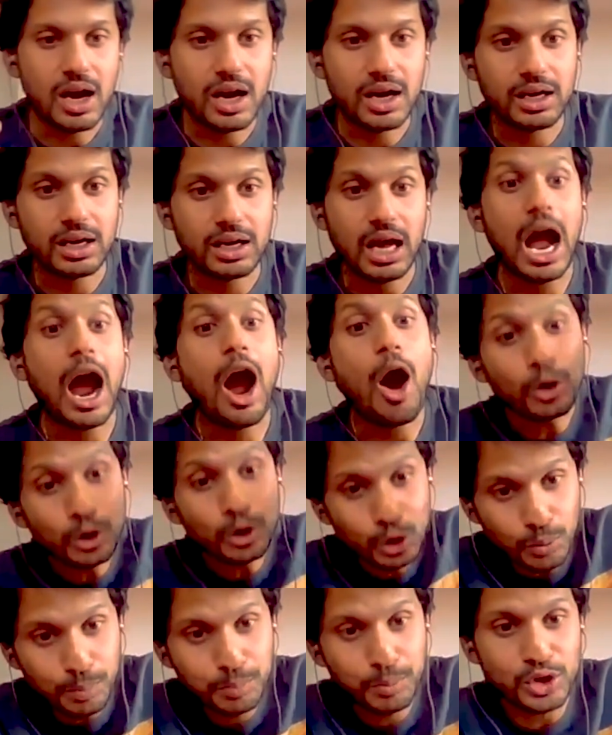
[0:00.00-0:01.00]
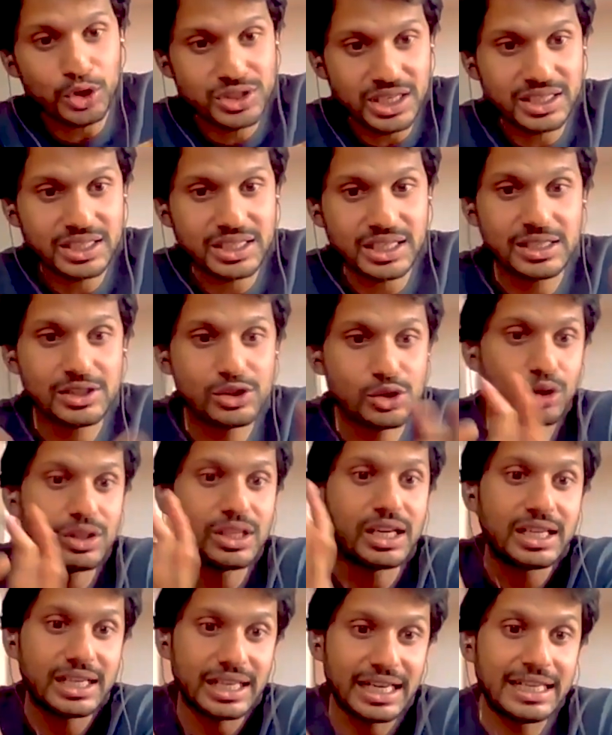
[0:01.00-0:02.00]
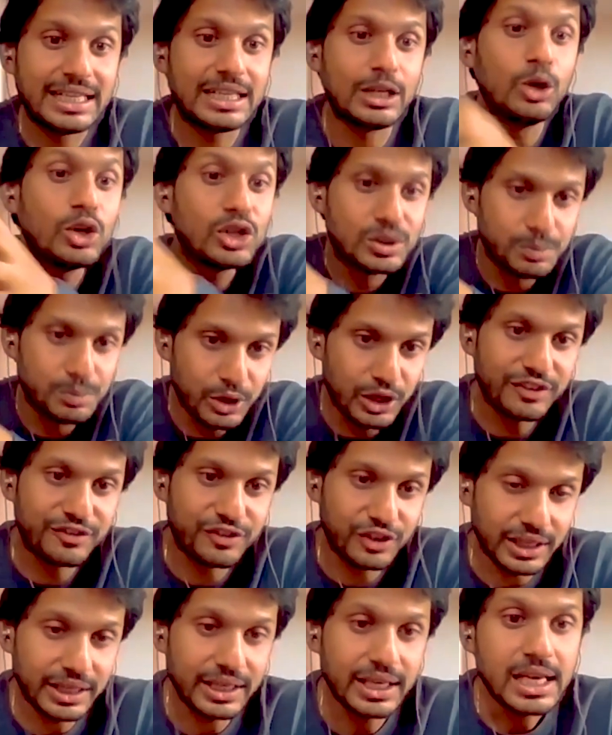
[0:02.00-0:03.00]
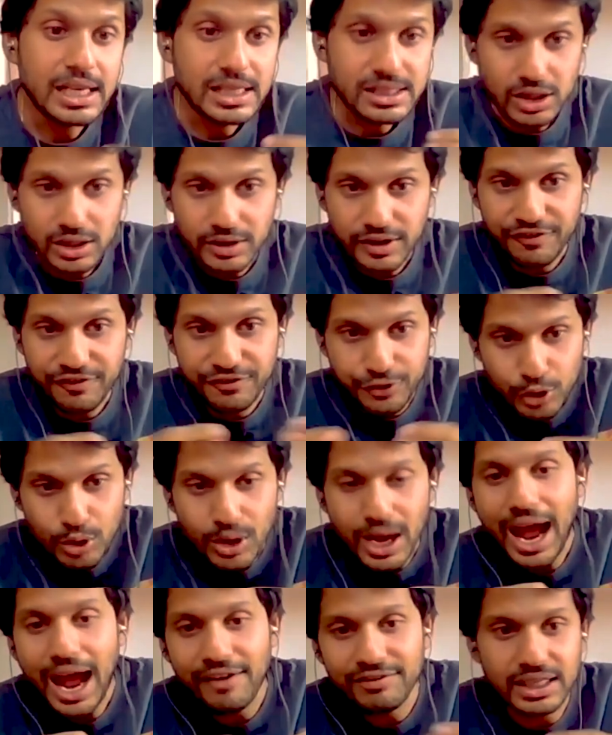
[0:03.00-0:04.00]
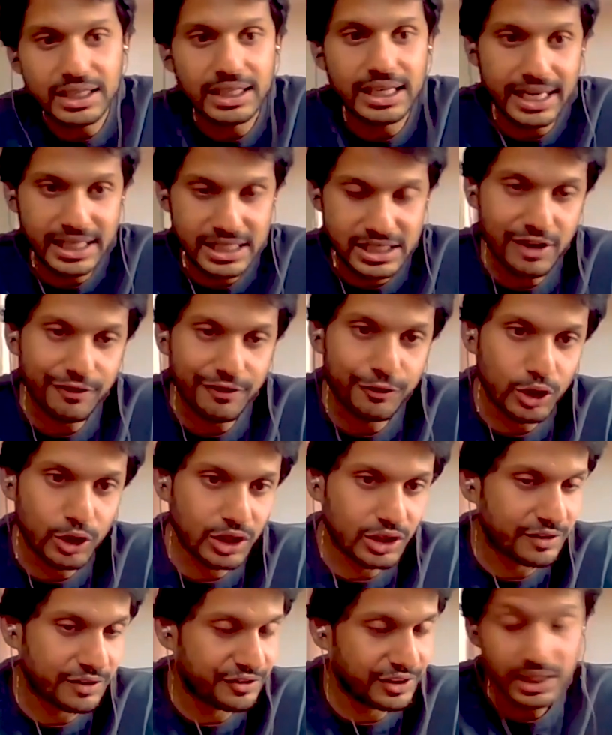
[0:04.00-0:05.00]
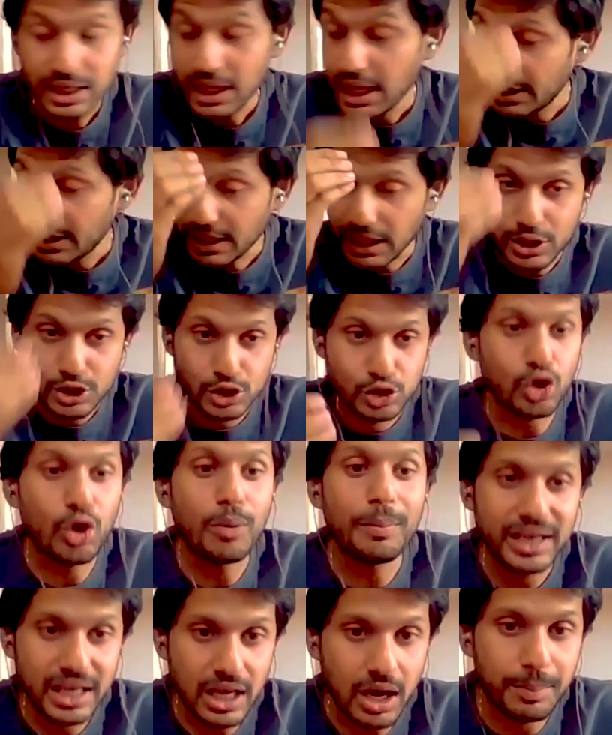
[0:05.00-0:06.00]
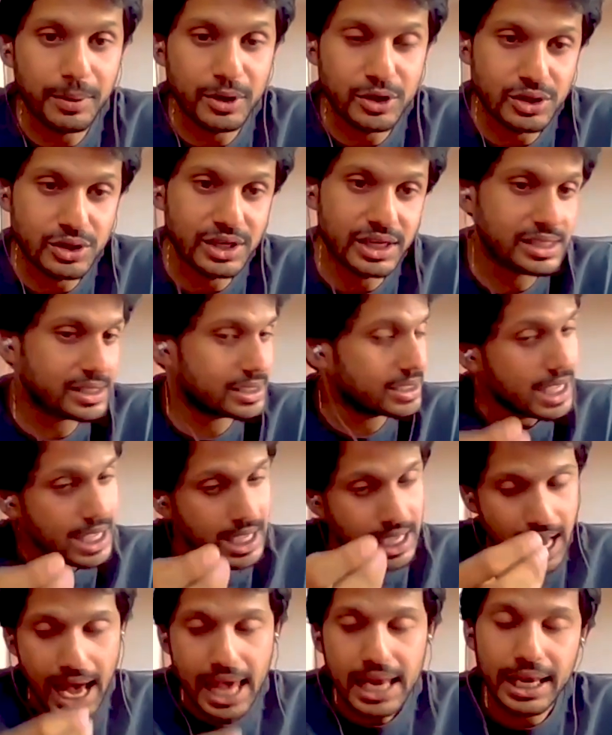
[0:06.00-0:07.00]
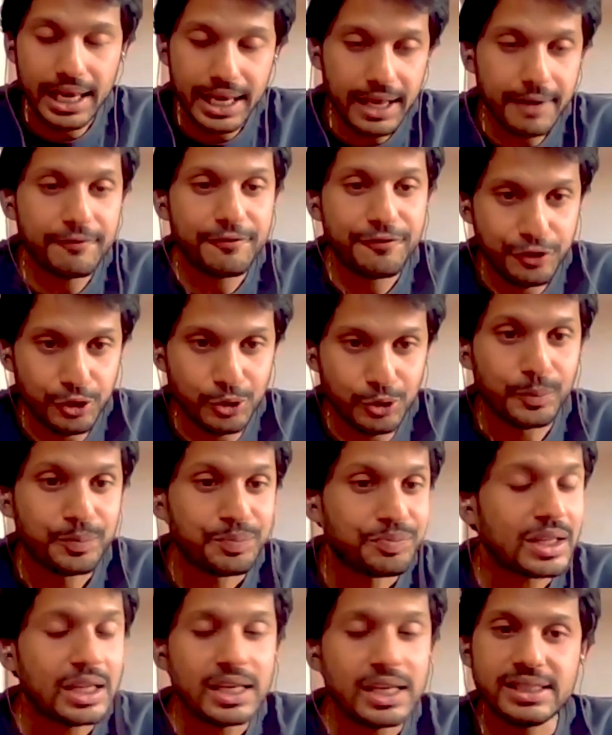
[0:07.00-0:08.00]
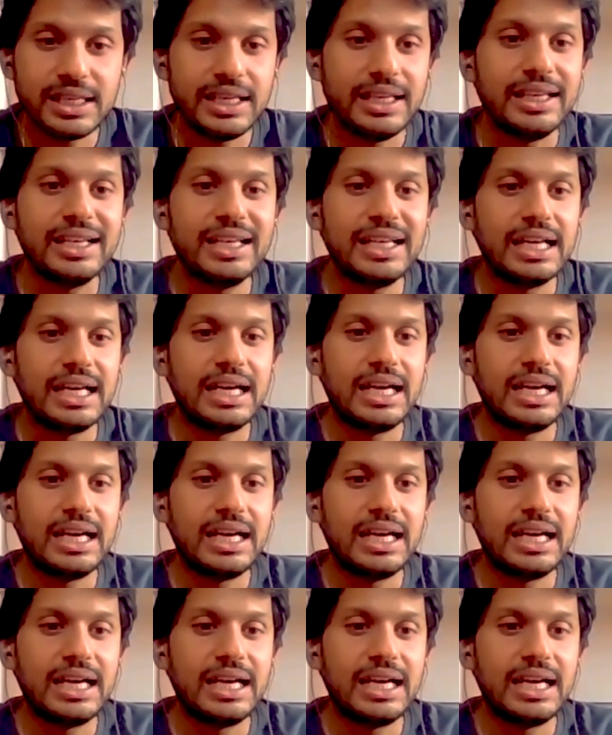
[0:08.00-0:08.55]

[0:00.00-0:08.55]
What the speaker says: or how to project it so that it looks beautifully. So if you have the direction of photography, there are so many opportunities. I'll name few. See,